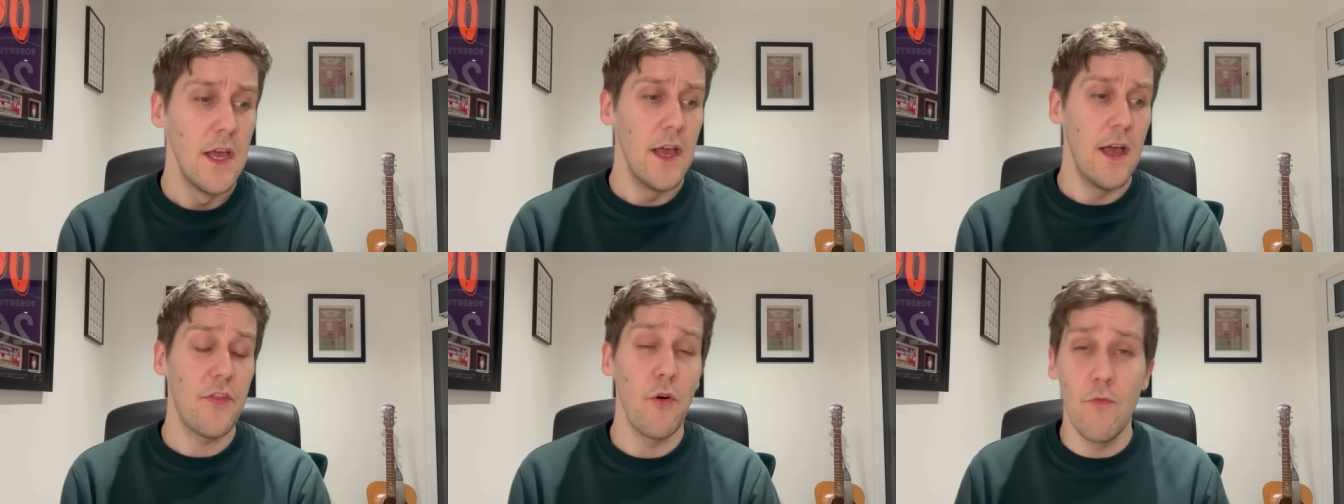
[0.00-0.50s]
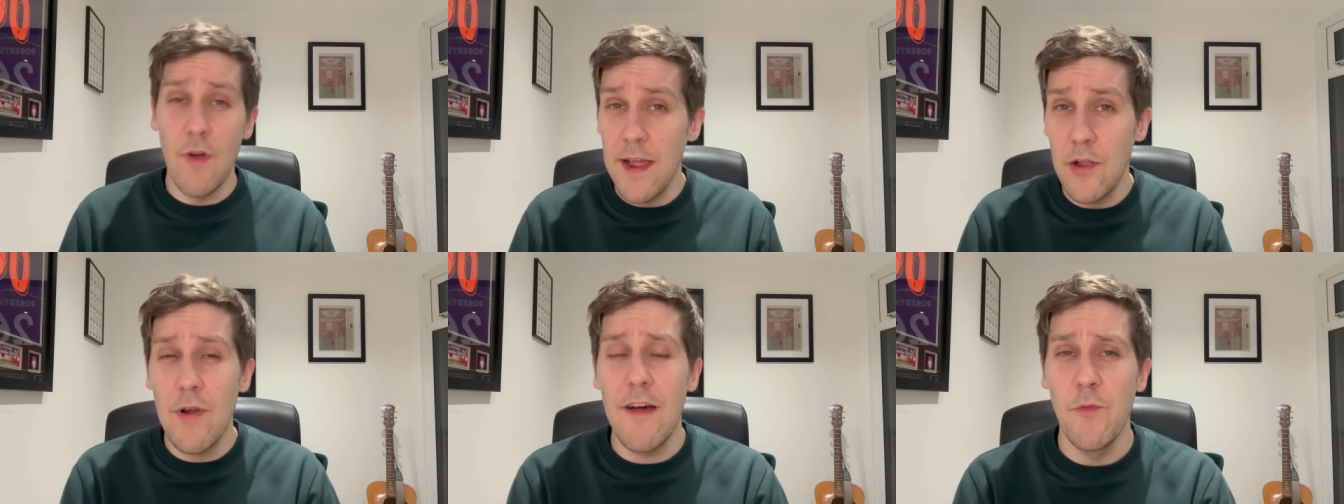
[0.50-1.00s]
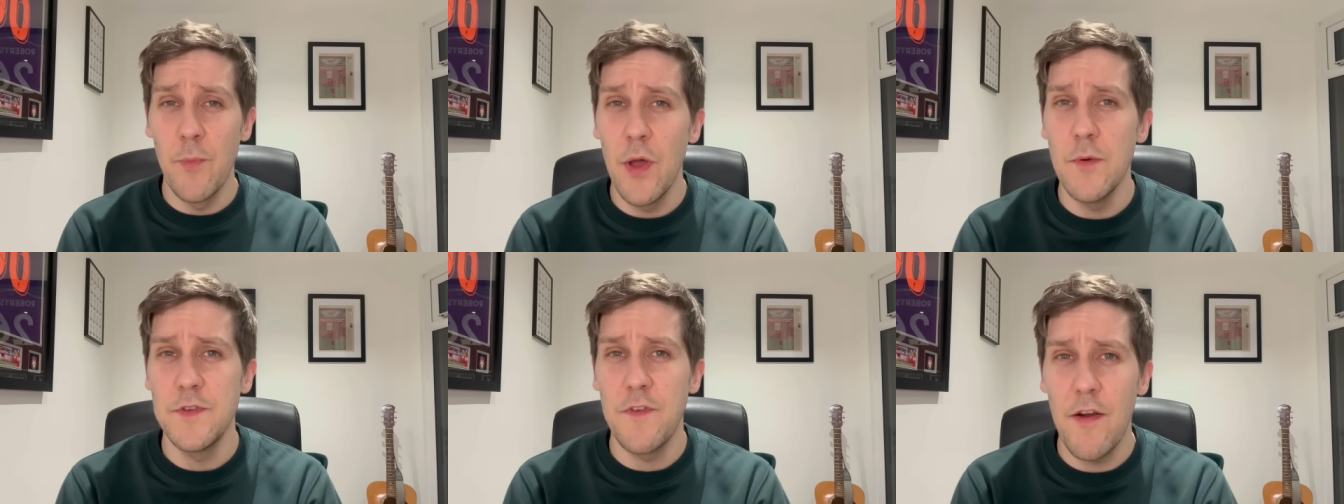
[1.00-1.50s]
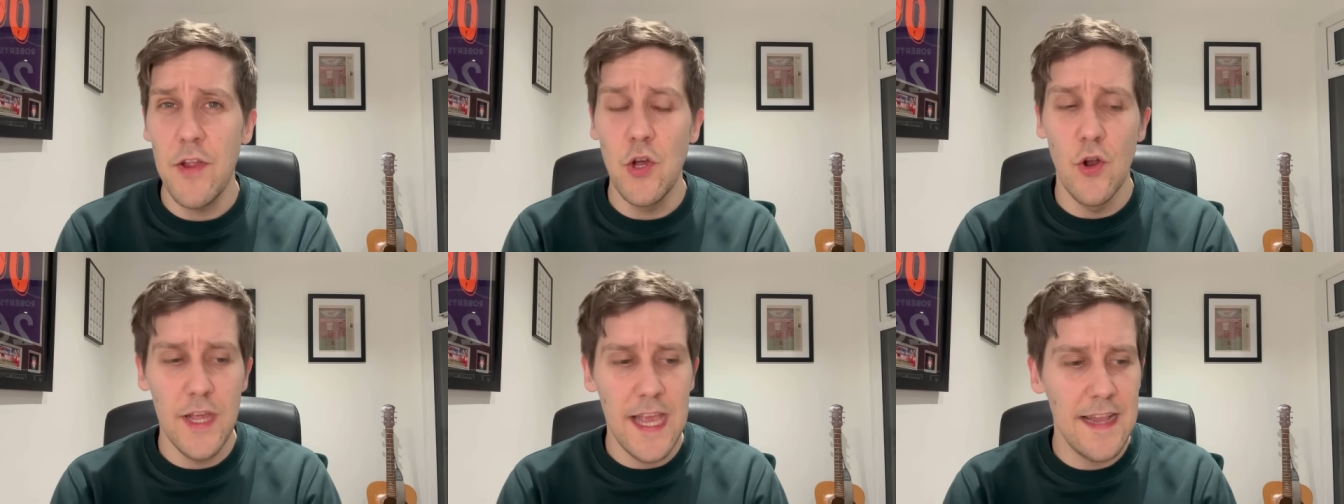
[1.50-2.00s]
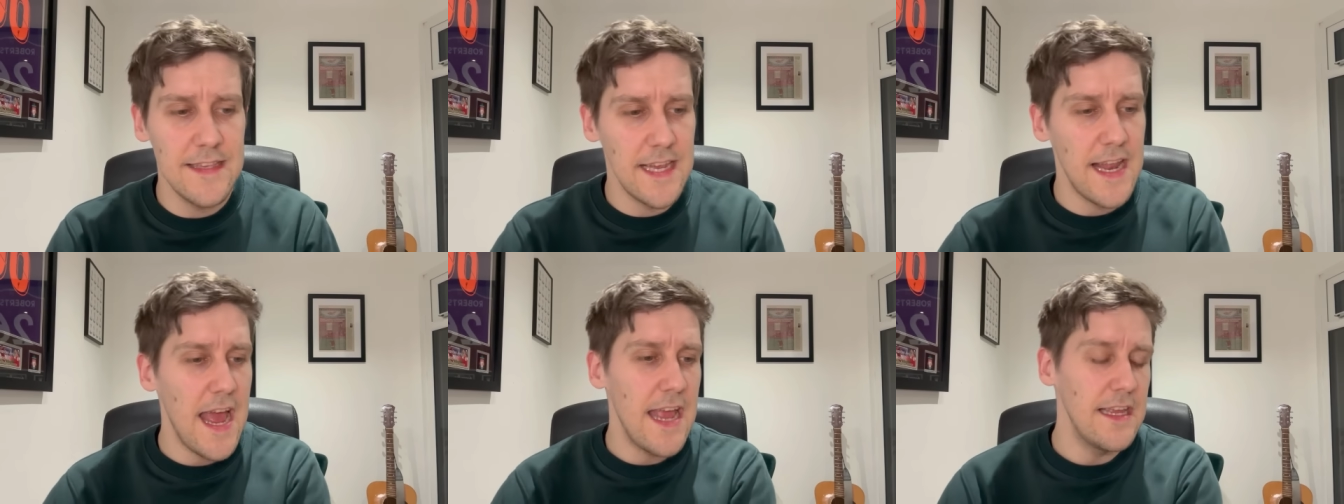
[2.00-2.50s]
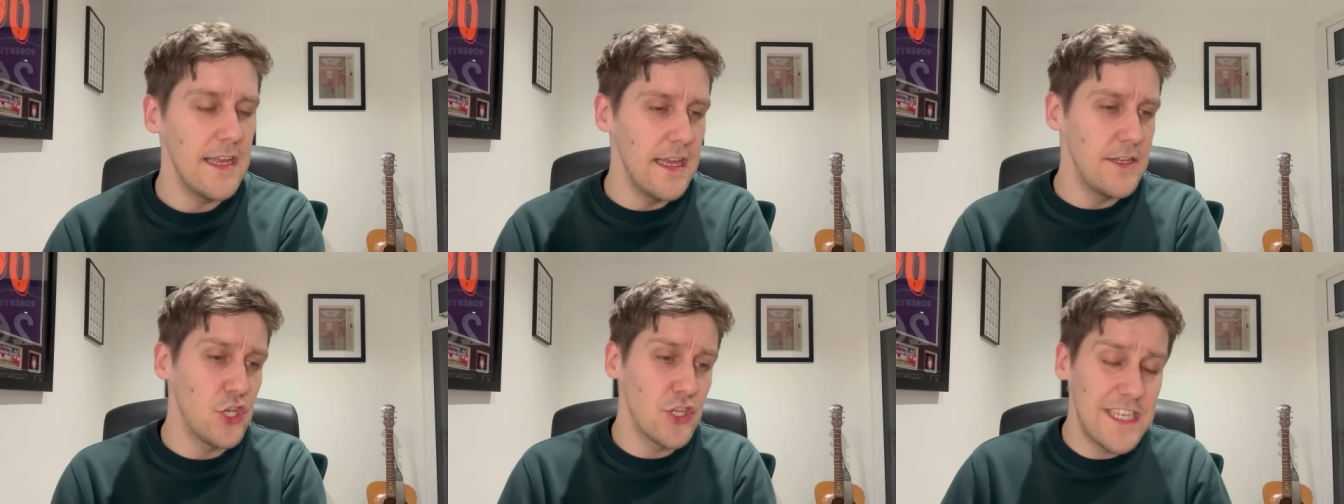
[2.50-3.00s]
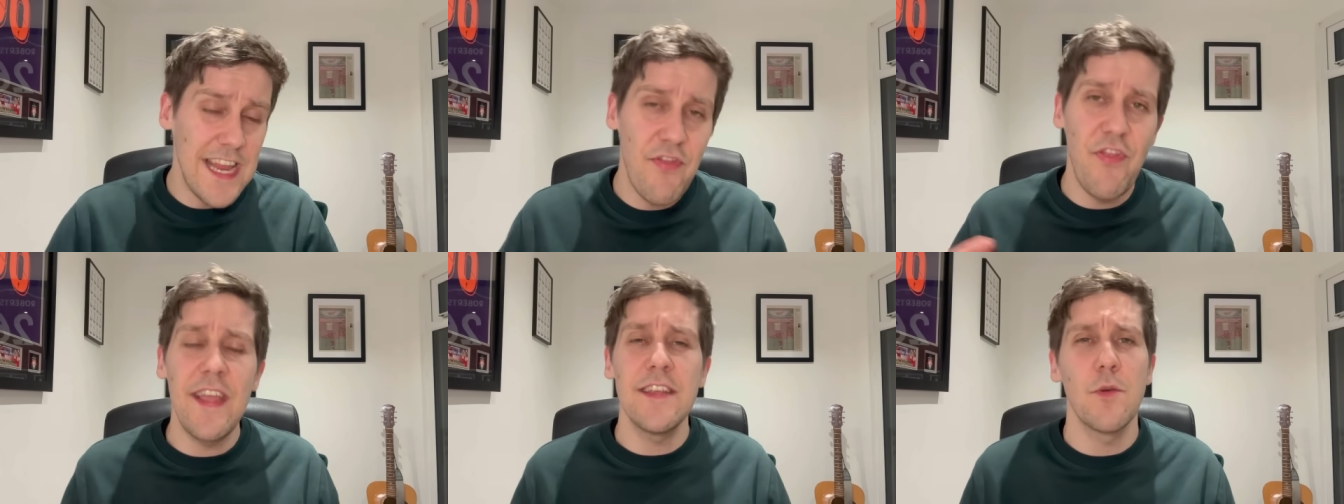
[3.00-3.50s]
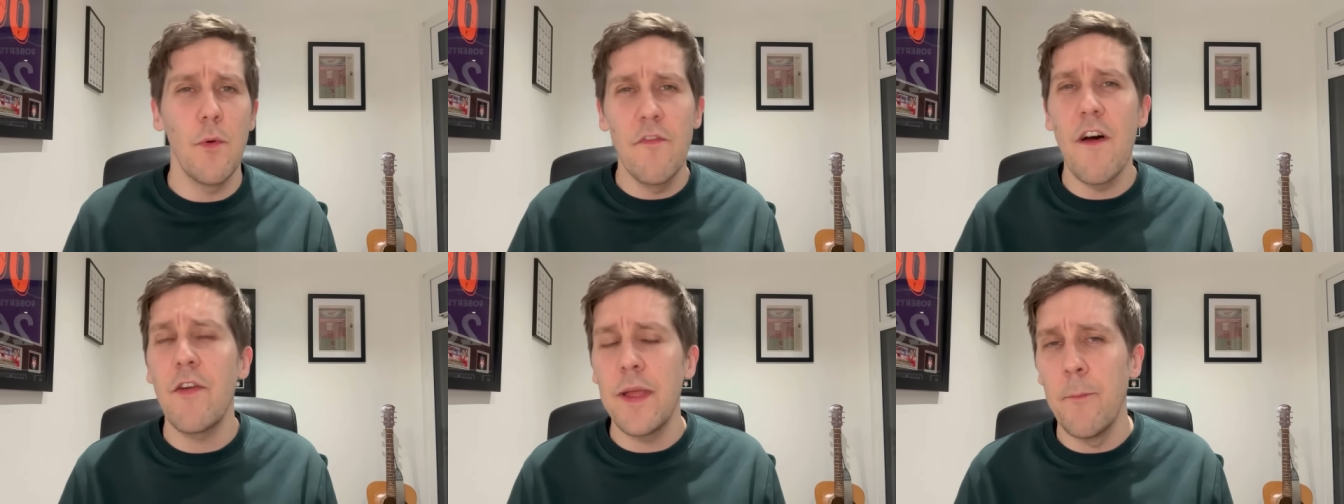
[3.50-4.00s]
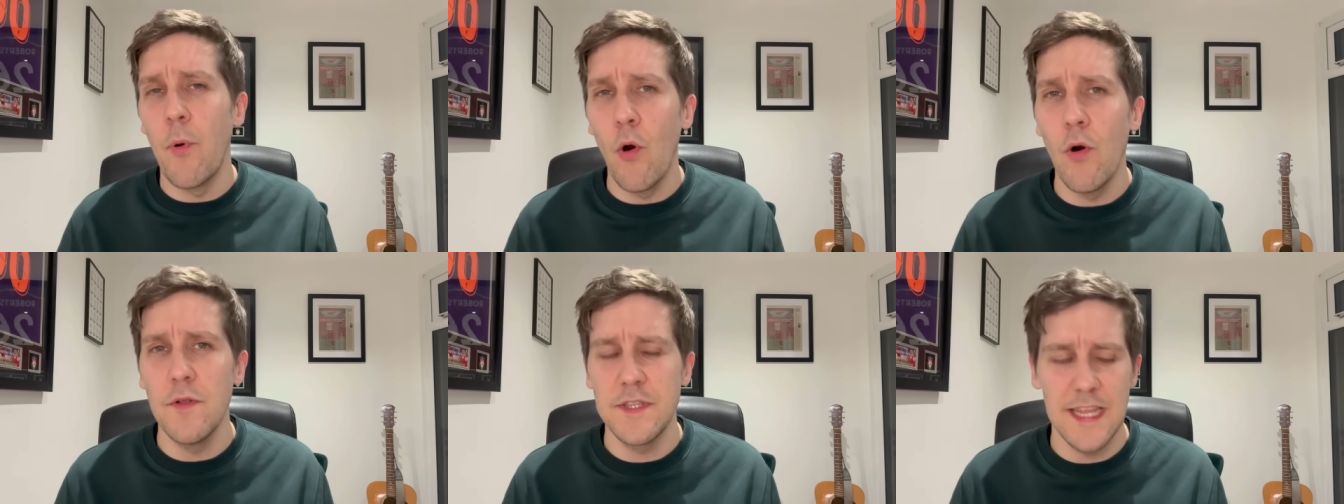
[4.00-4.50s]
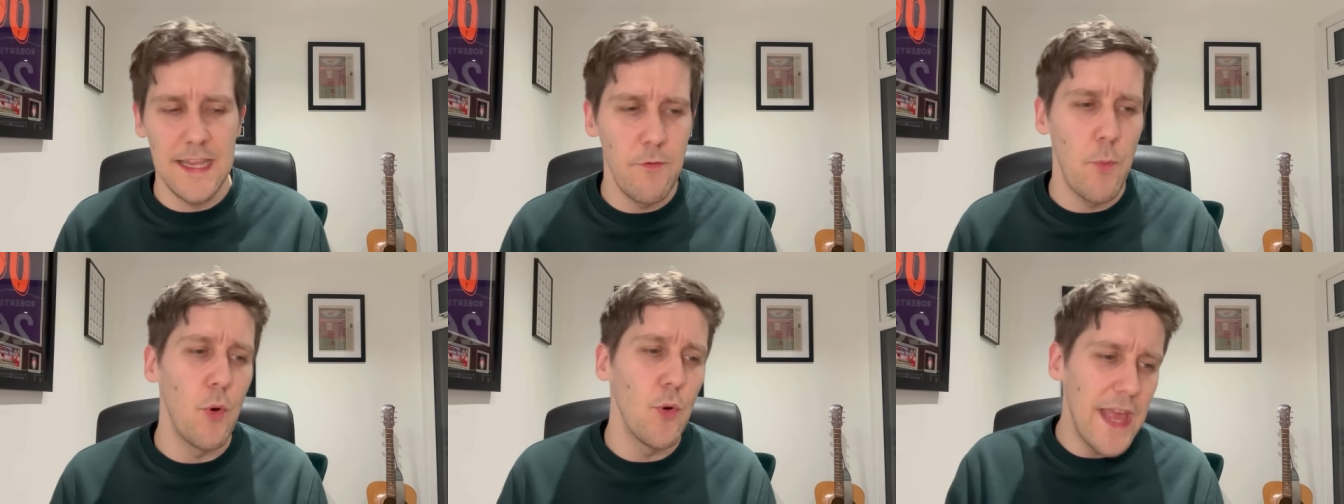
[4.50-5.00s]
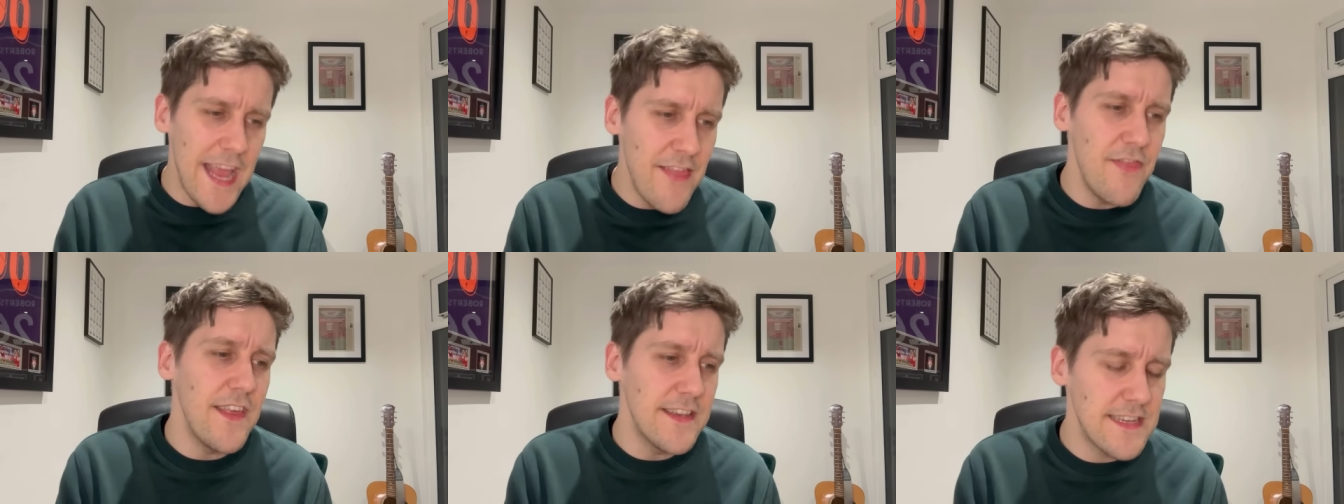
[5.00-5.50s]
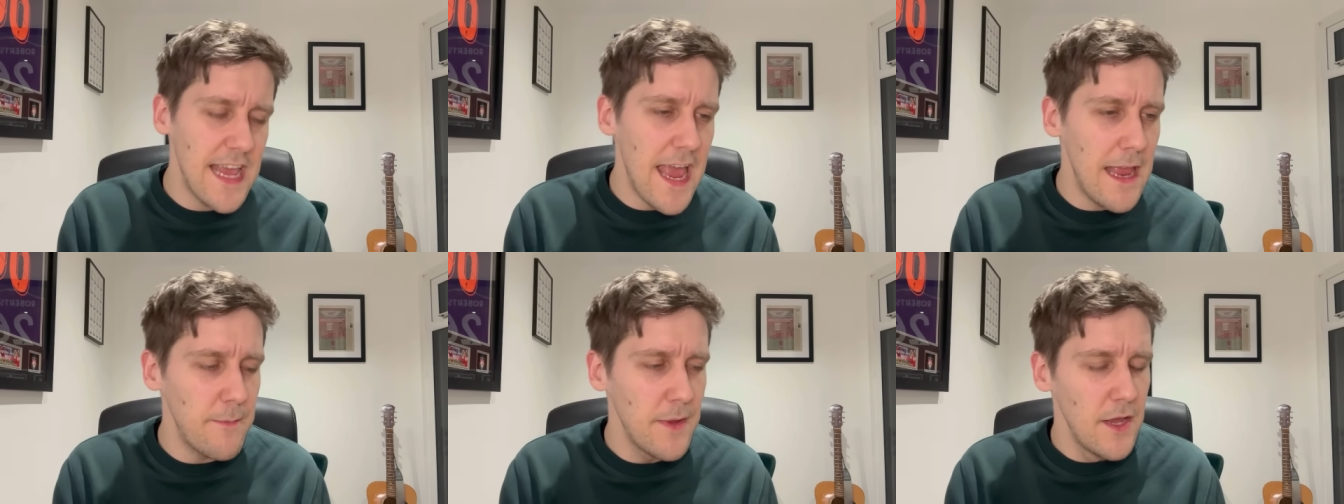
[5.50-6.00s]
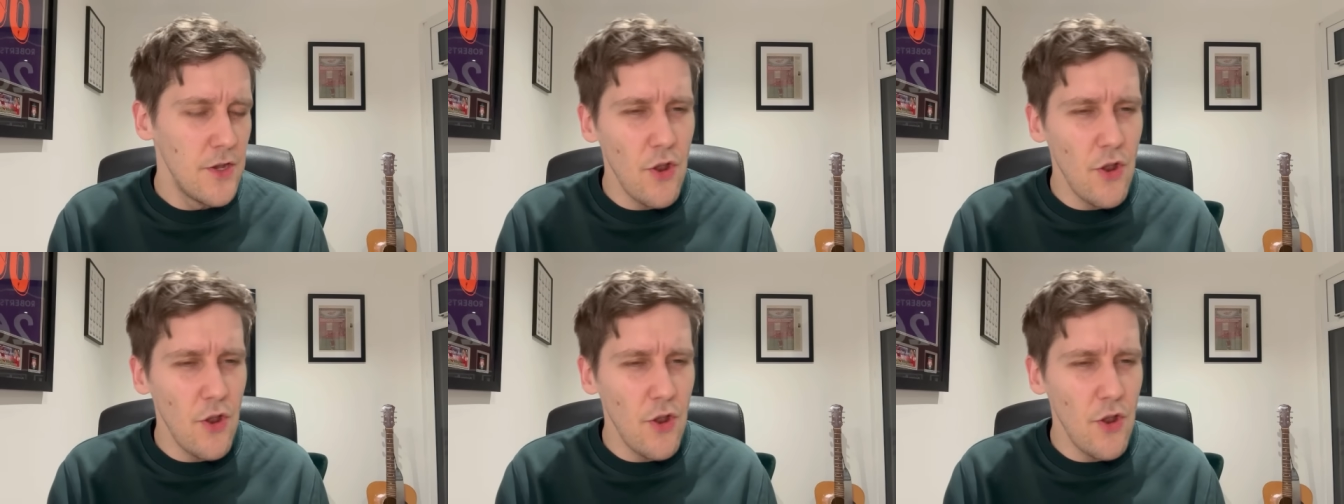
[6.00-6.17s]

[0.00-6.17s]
I thought Ryan Gravenberch was very good again today. It just did things that were very important to Liverpool in this game.